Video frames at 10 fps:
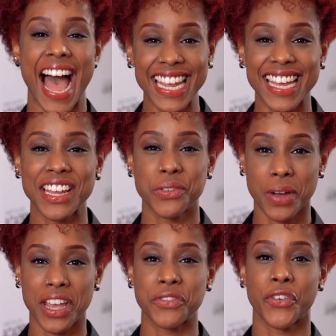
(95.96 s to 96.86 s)
I can't
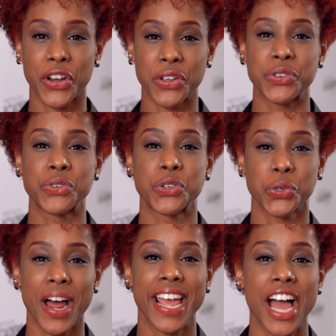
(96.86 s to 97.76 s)
wait for you to
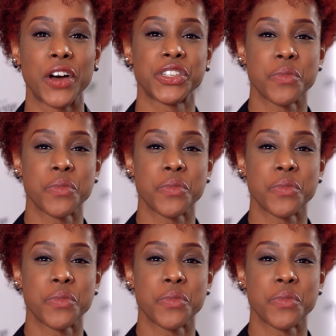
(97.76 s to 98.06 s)
try out the